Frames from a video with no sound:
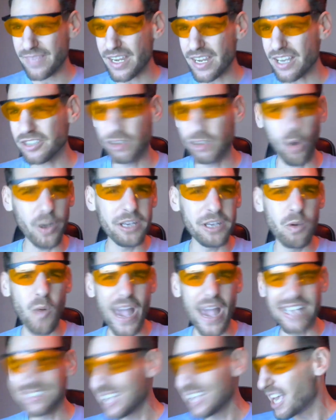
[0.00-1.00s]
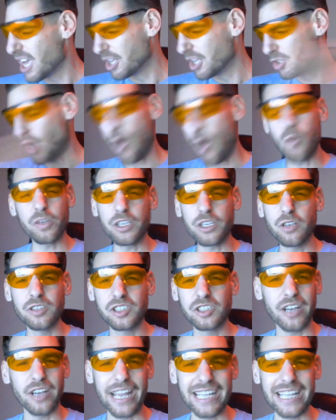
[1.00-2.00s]
So anyways, don't
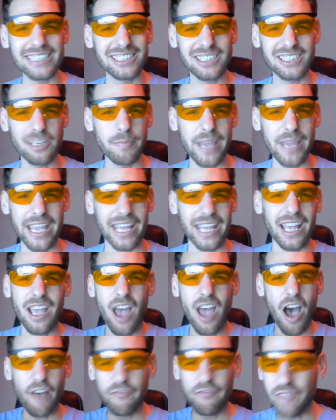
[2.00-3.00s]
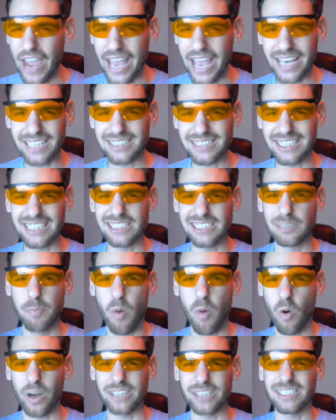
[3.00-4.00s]
use your instrument of fantasy
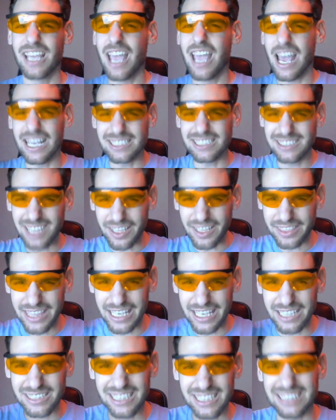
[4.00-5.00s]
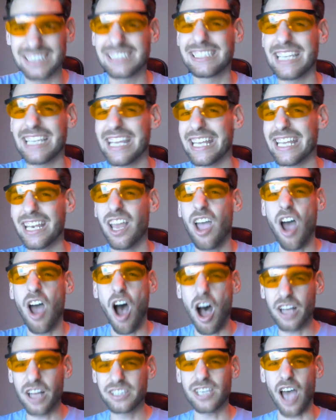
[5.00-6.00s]
sports as something to sin
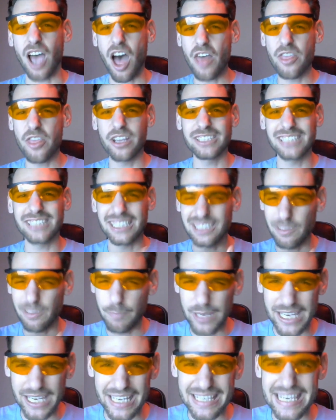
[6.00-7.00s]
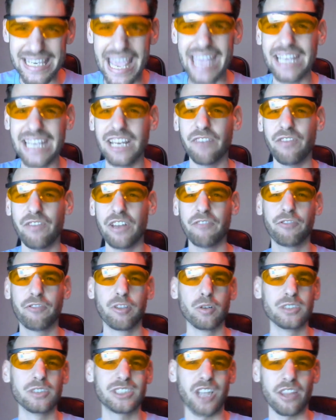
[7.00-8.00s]
onto others and to be a negative
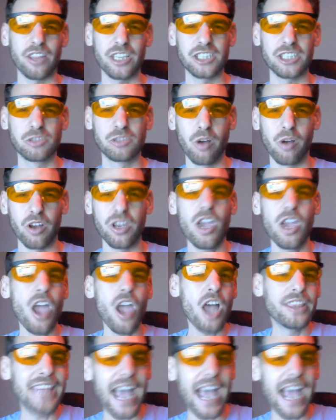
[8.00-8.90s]
influence on this world.